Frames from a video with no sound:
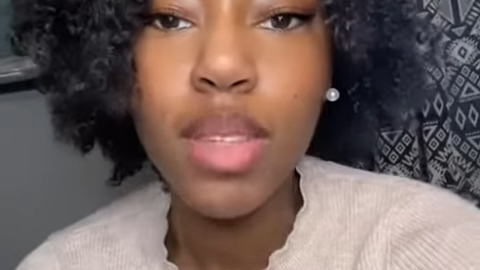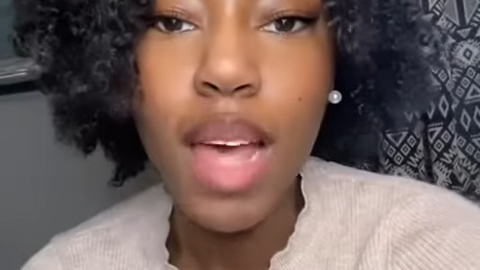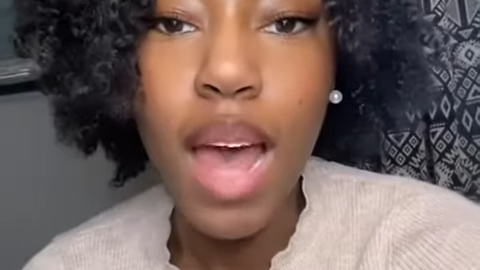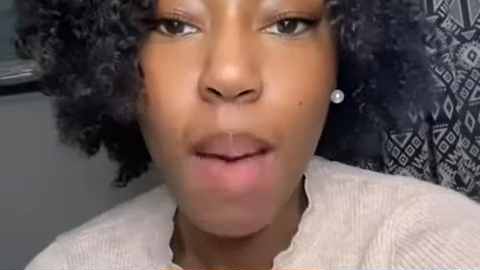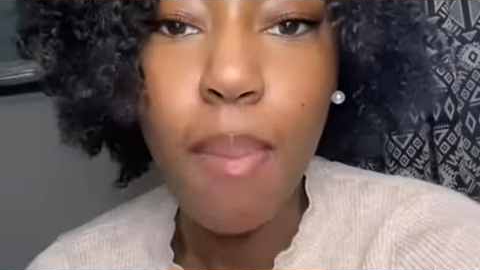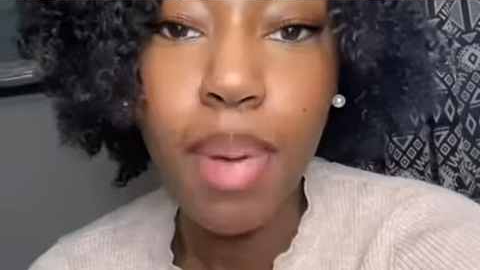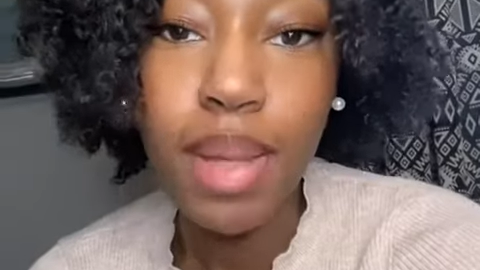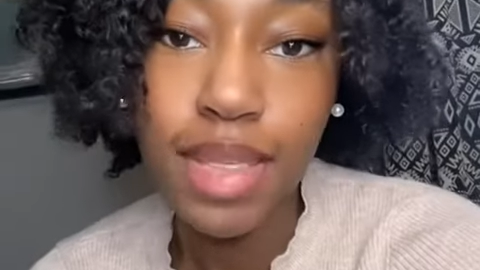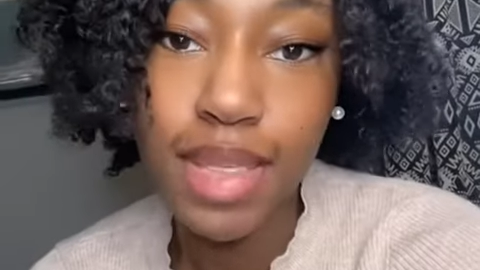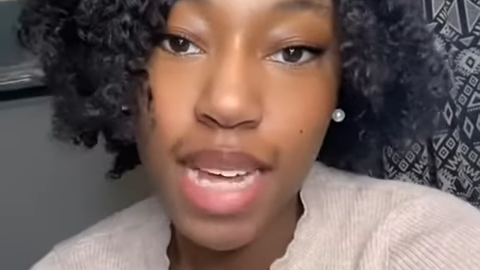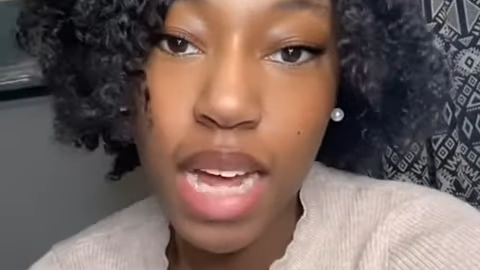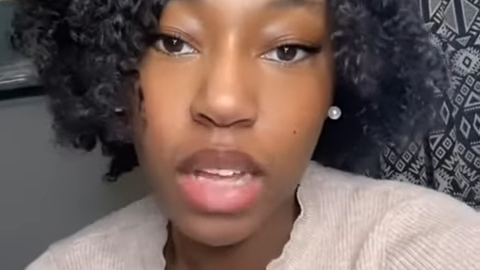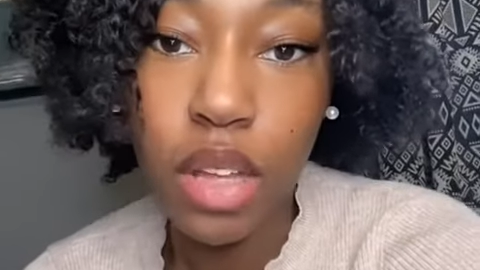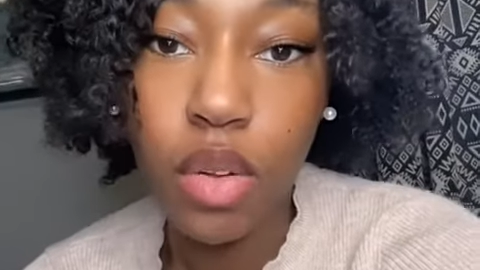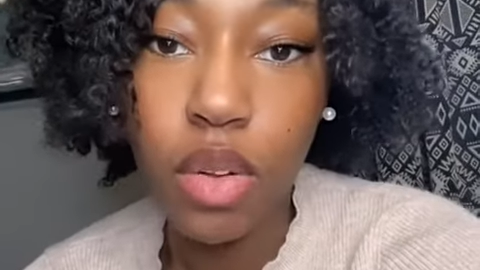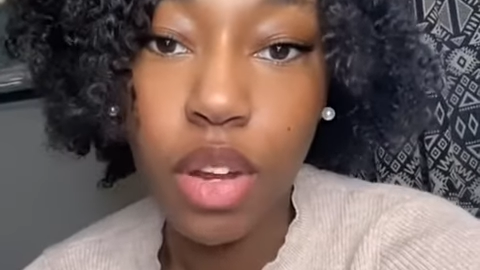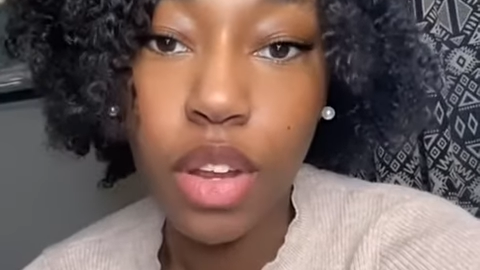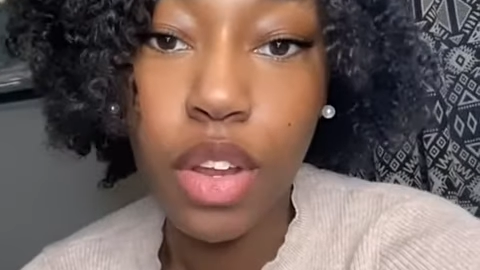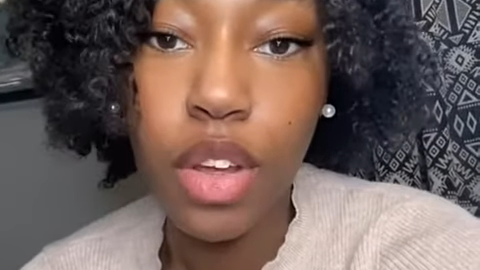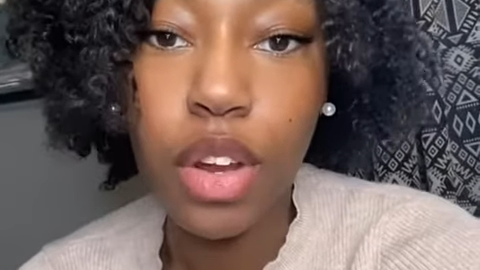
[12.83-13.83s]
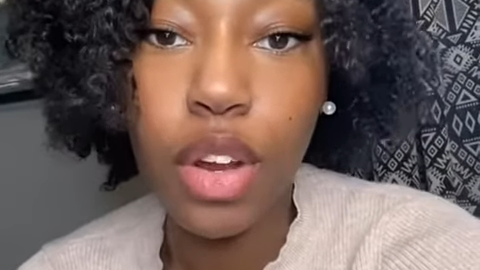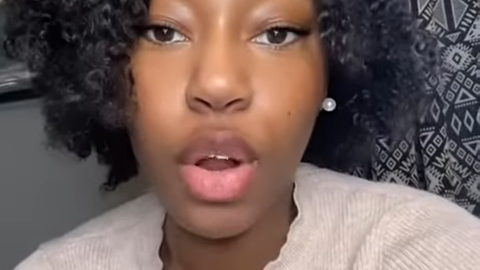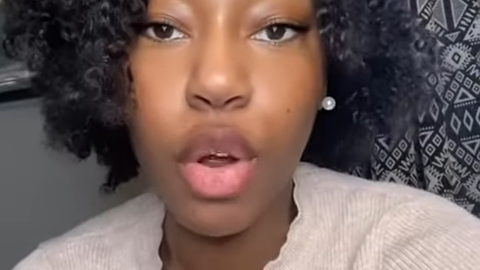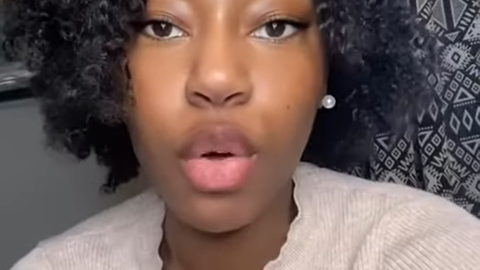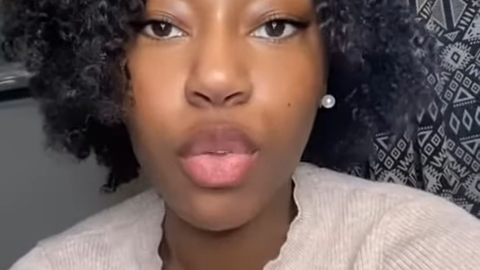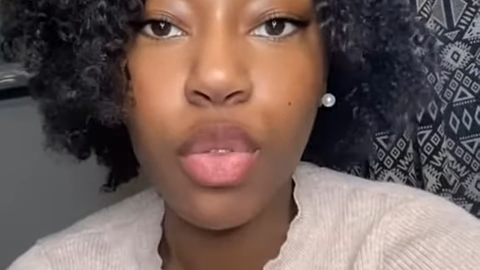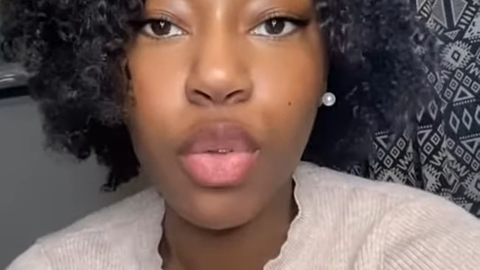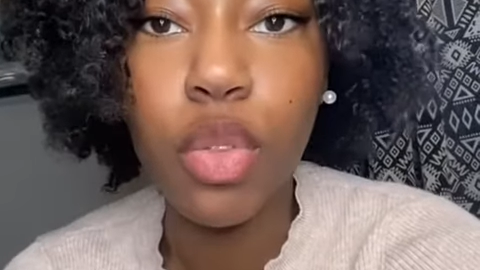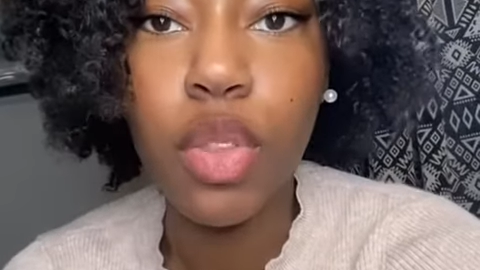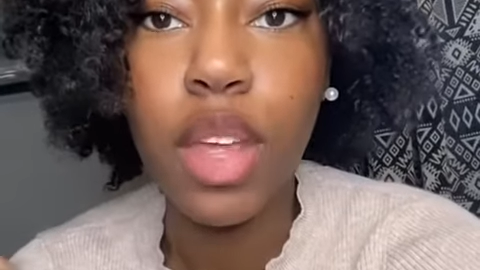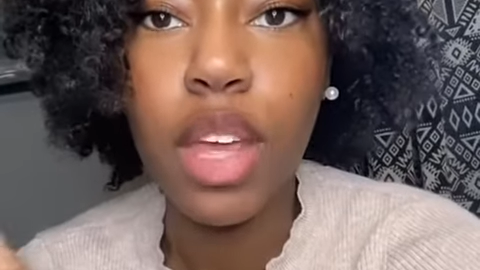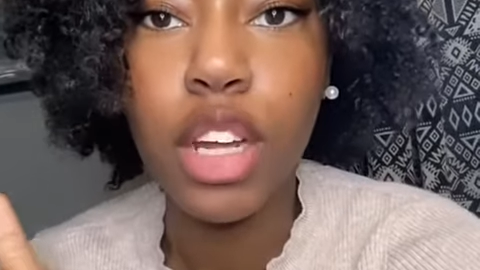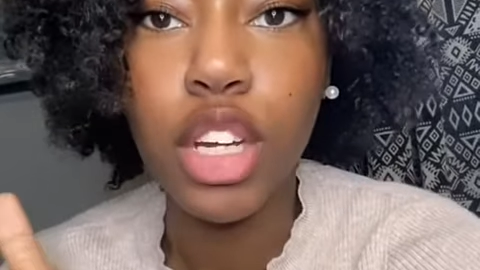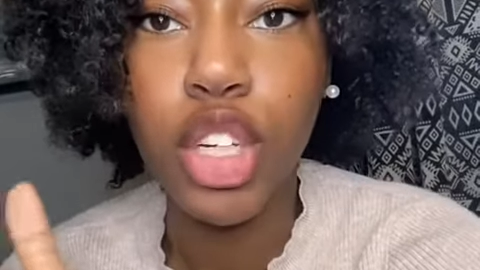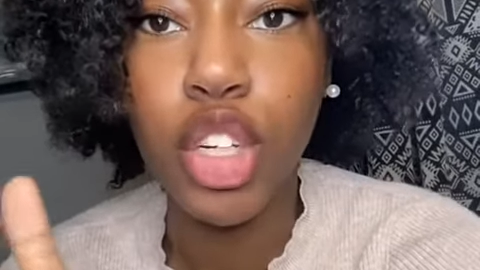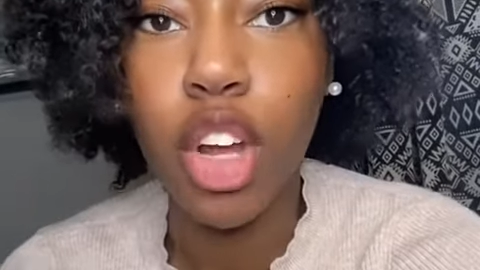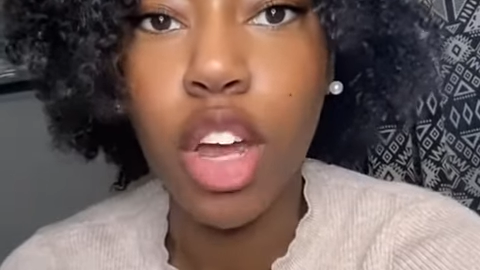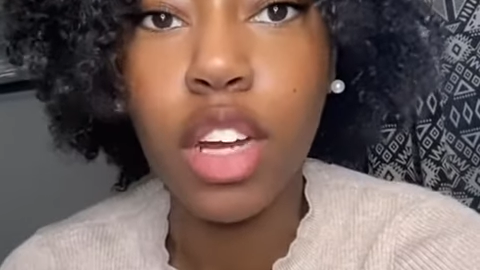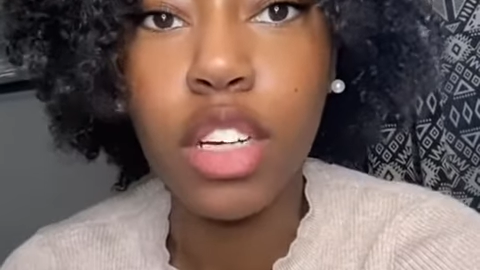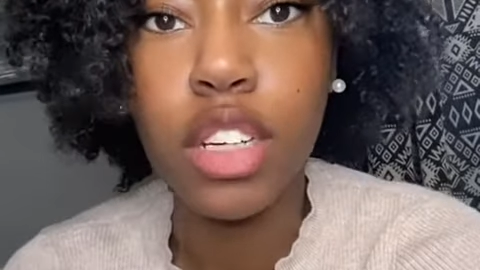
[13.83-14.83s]
the app is downloaded, you're going to go through the
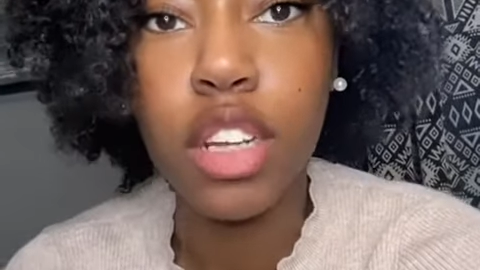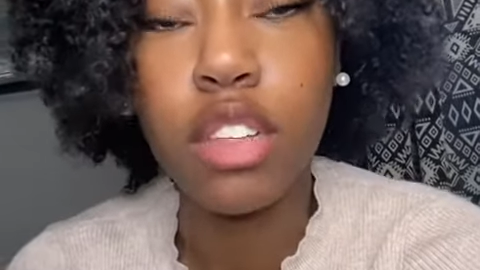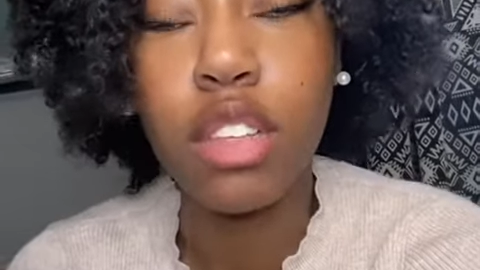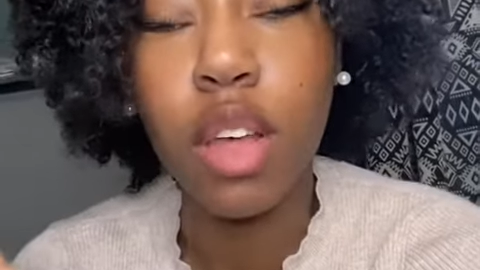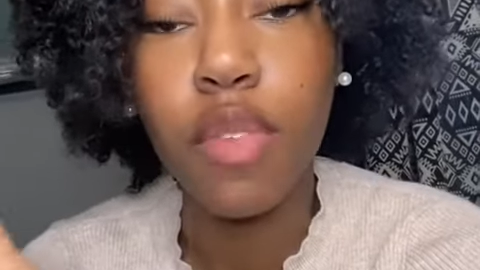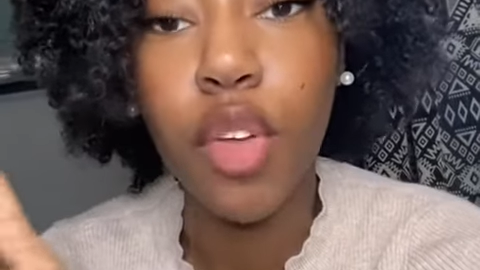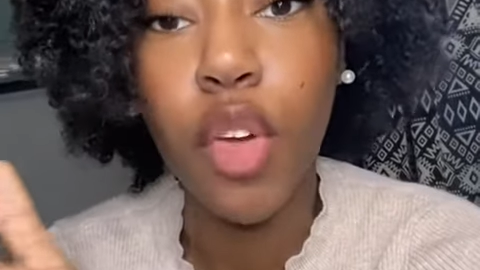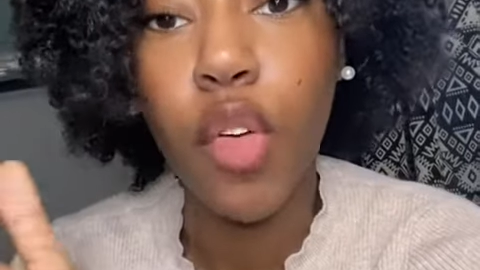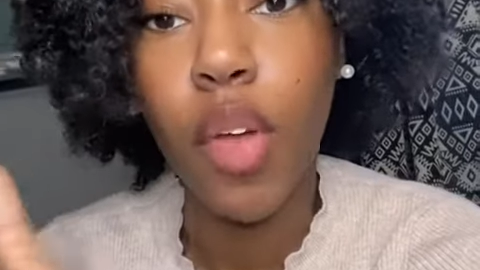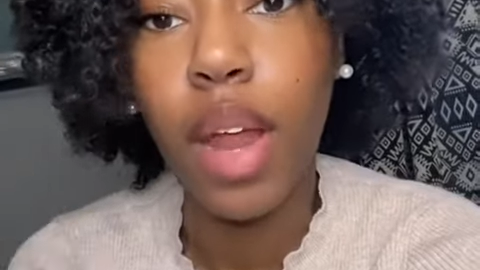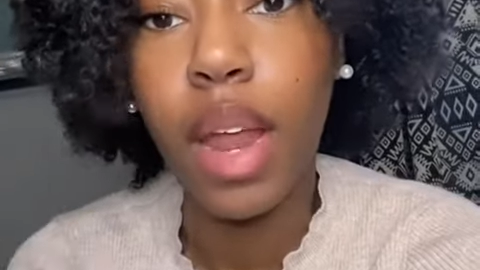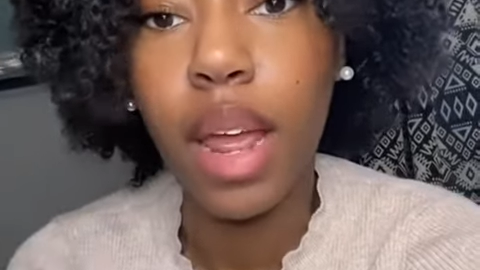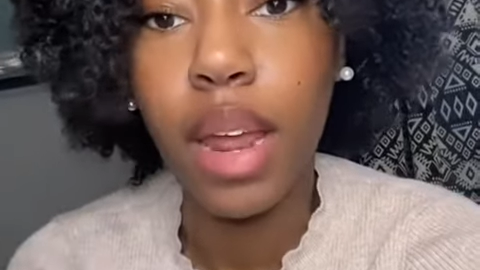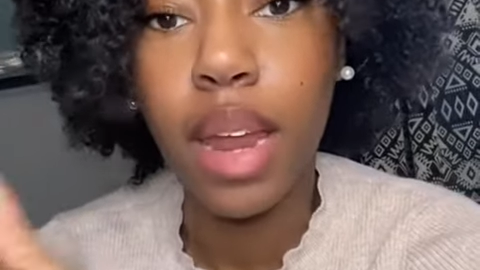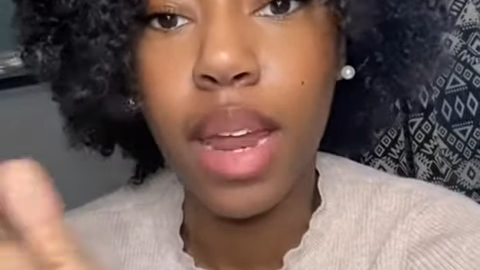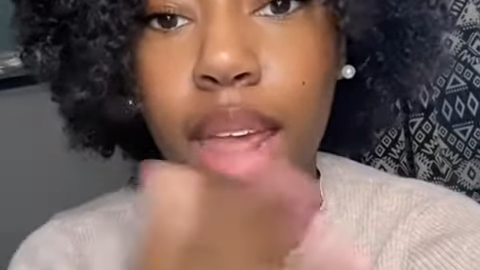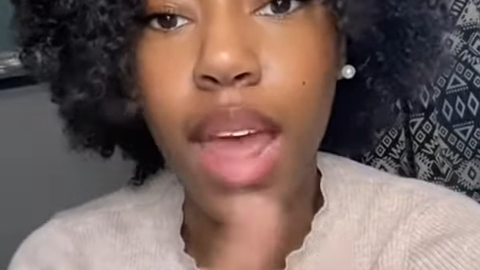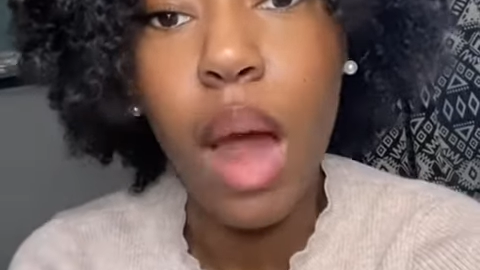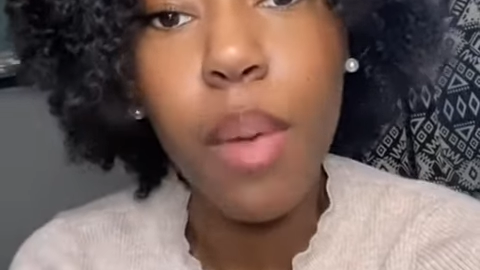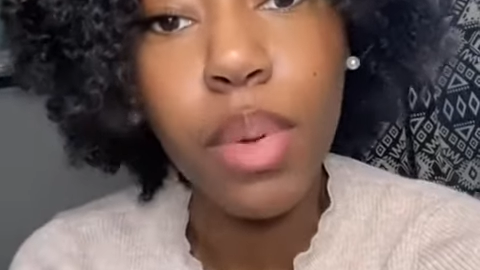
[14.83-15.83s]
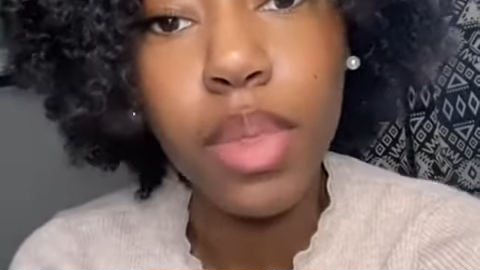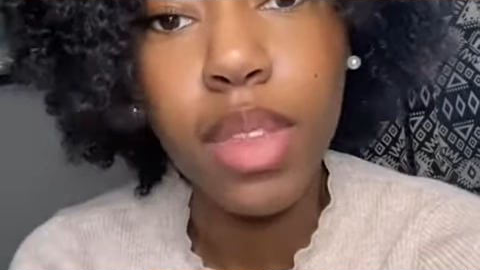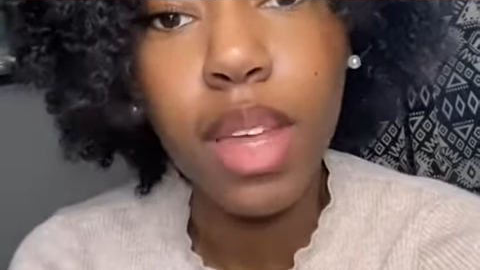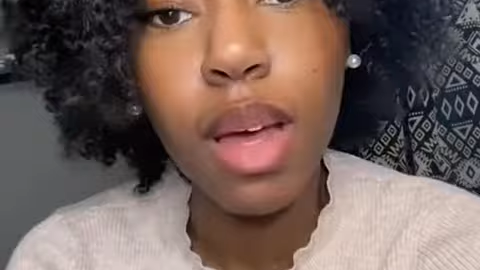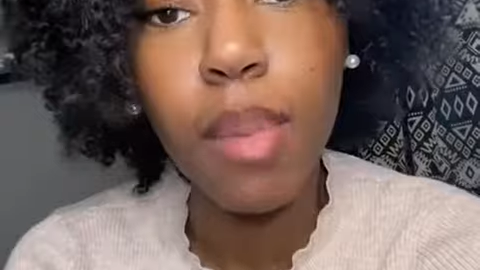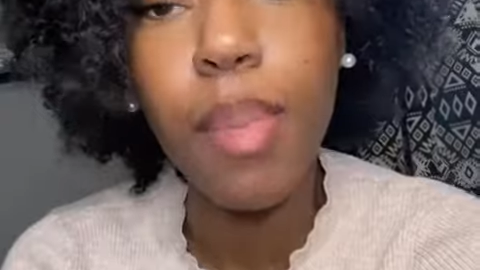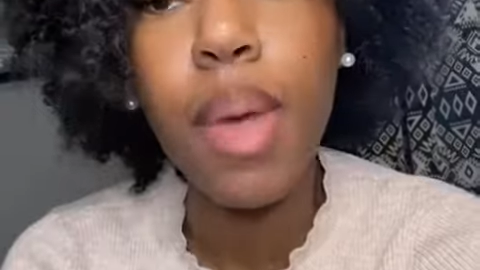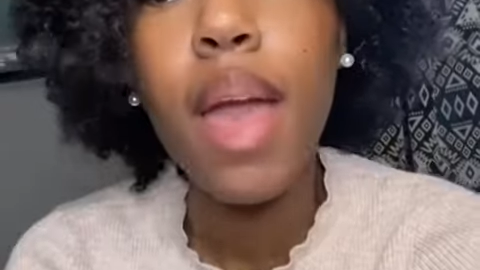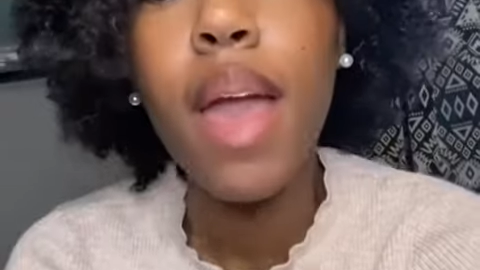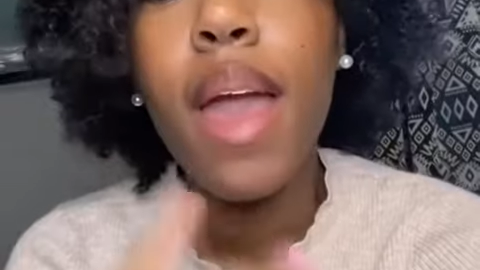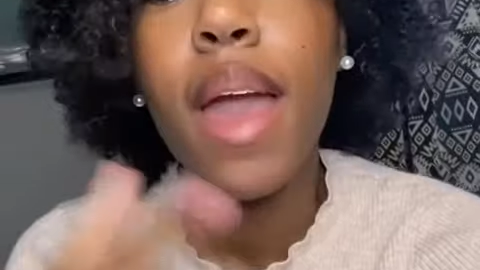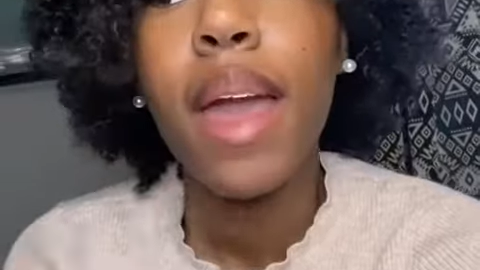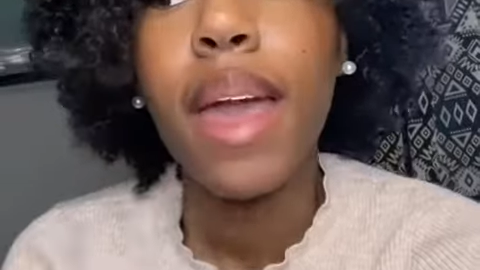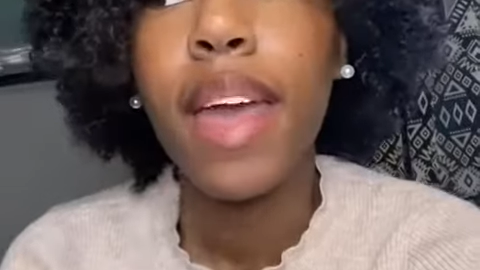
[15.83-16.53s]
instructions of creating an account with them.